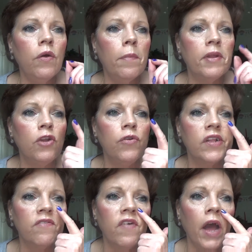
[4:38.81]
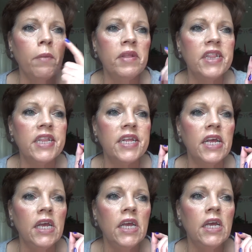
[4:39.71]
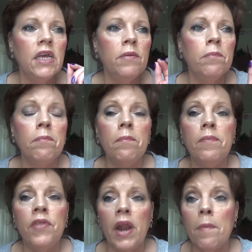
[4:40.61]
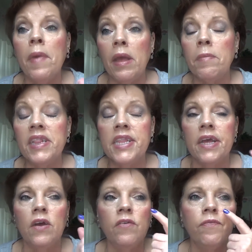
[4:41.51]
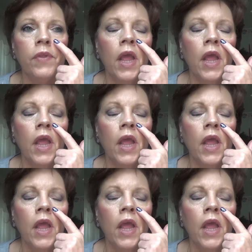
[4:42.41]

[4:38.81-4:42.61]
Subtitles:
I've been using vitamin C that I make myself.